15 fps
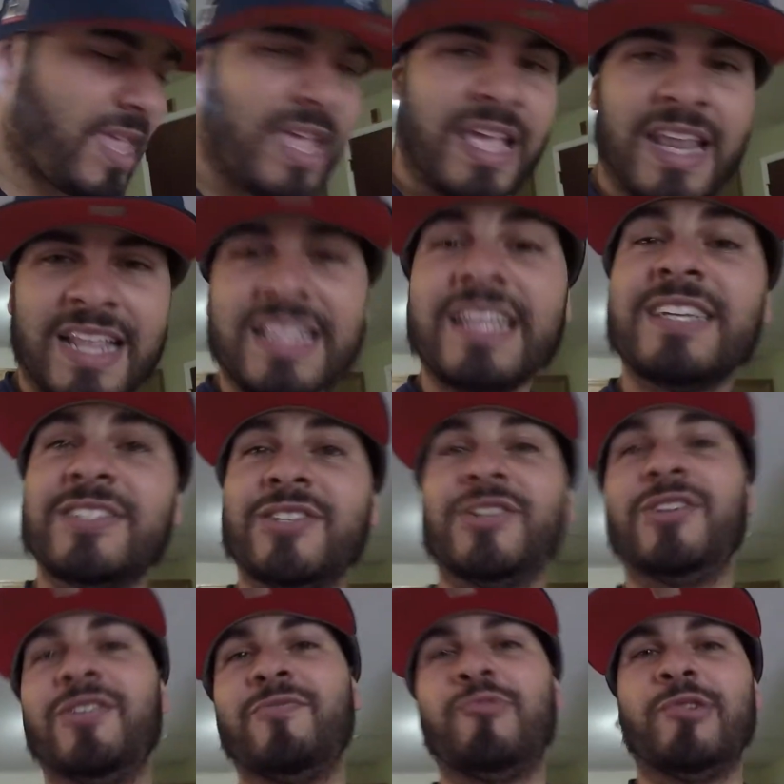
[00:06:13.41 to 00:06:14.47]
And I think it's going to
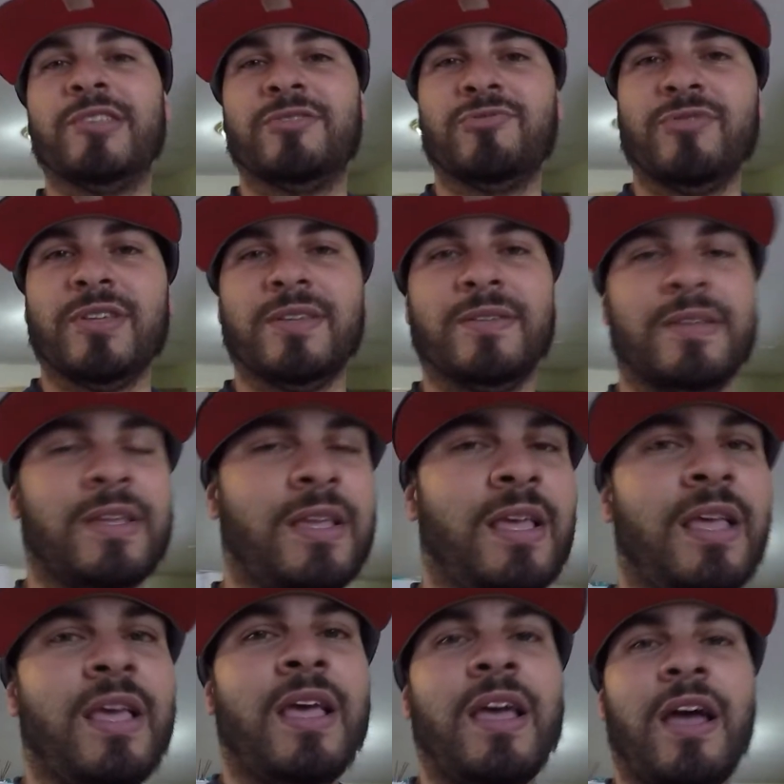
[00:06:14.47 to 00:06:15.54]
look pretty sweet.
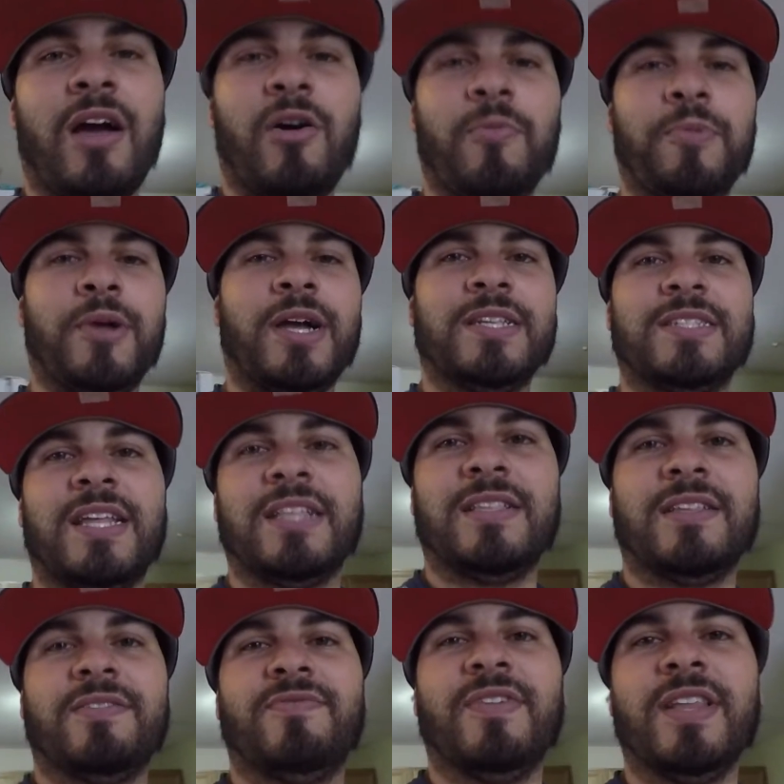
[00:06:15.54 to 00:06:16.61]
I hope you guys like
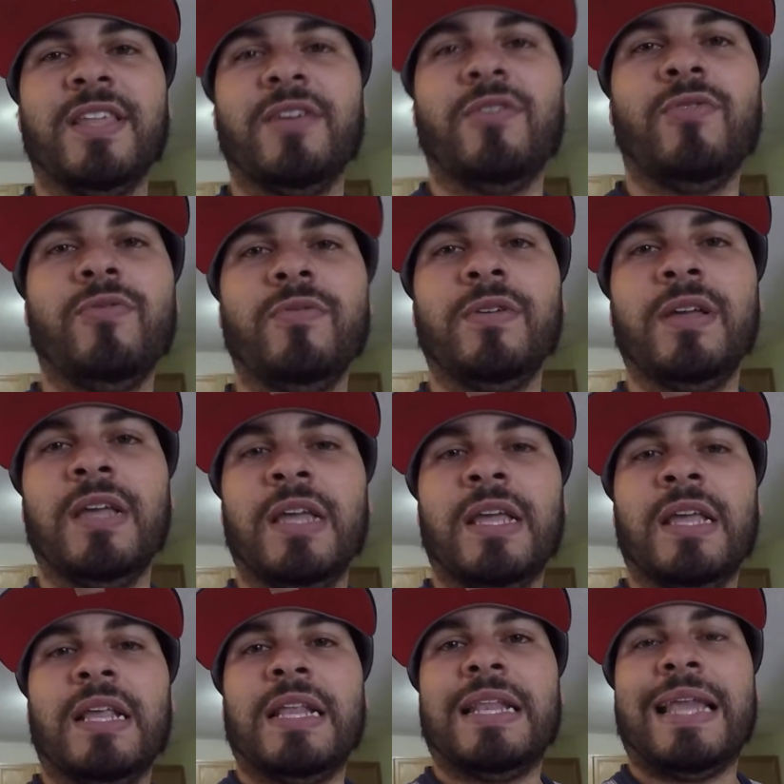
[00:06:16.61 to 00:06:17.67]
this video.
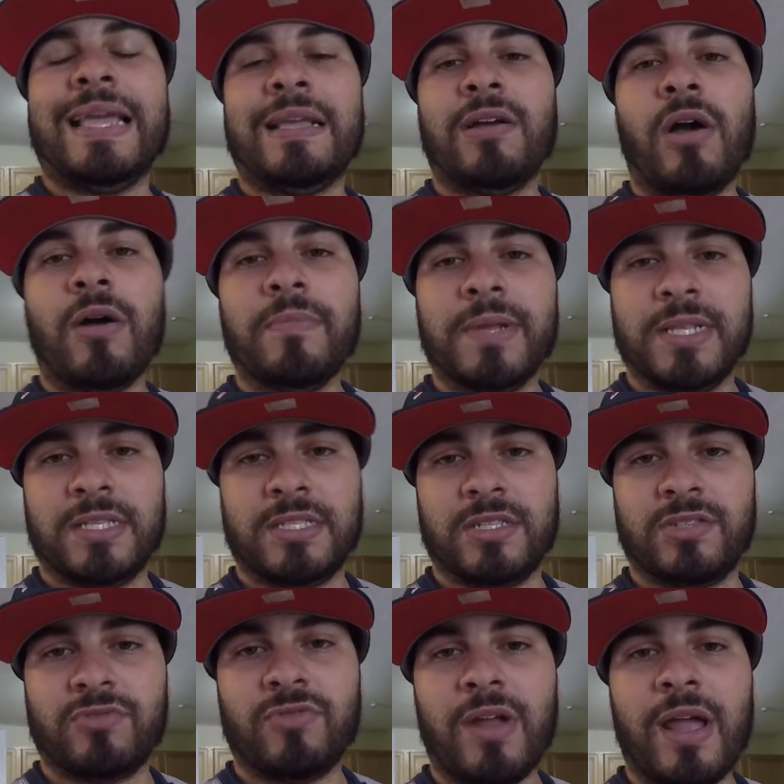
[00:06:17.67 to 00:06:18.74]
Like, comment, and
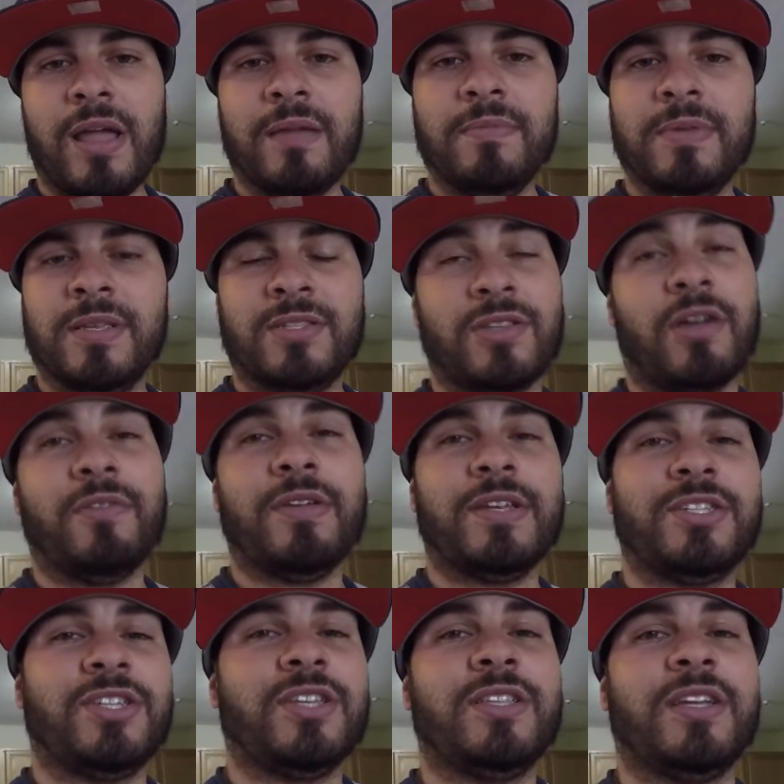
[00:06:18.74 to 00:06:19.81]
subscribe. Sorry I
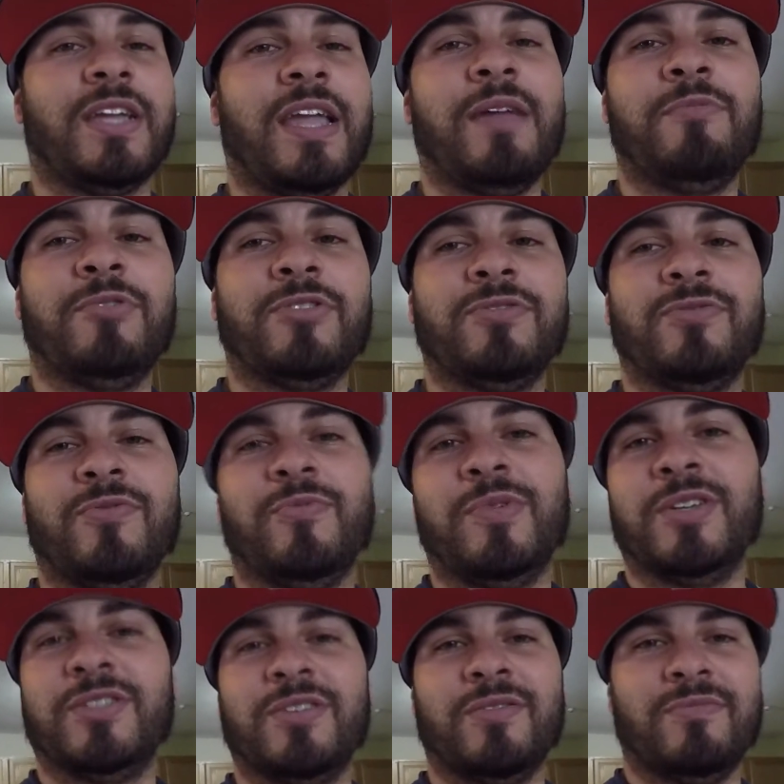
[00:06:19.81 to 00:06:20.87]
shook the camera so
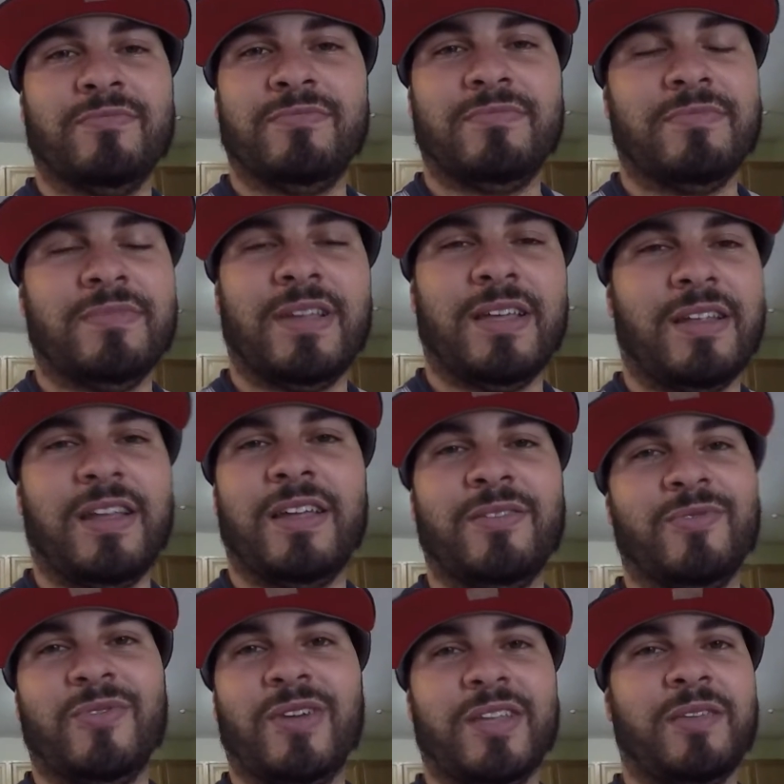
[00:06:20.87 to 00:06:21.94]
much. I'm, I, I don't
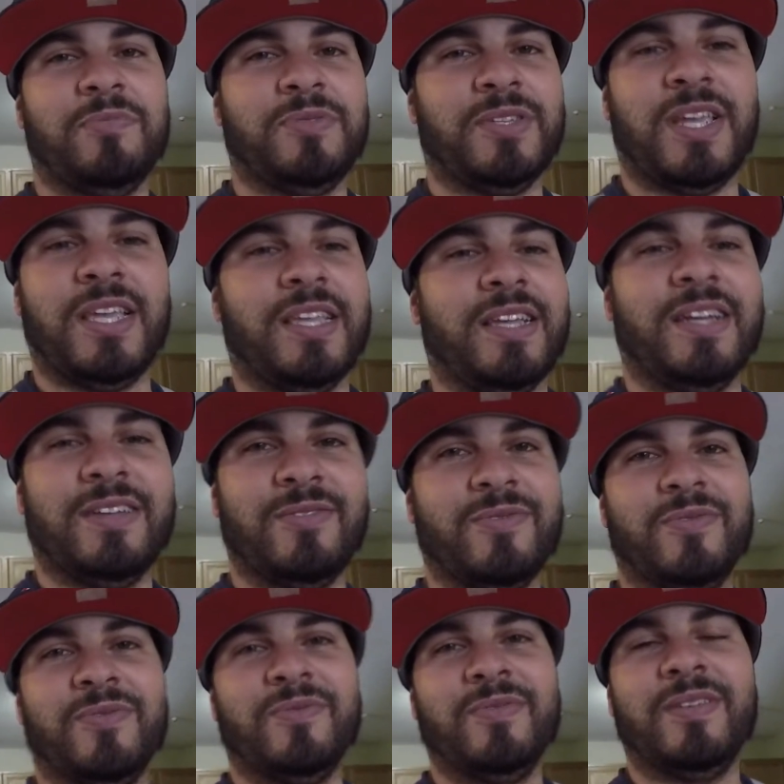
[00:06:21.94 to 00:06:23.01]
know. I keep shaking. I don't
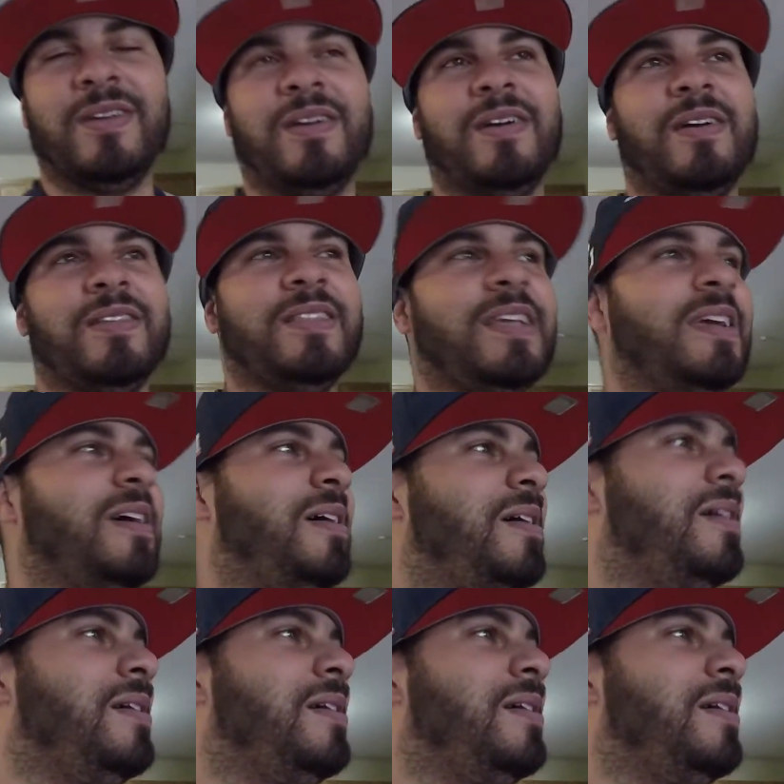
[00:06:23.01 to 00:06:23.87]
know. I, I think uh,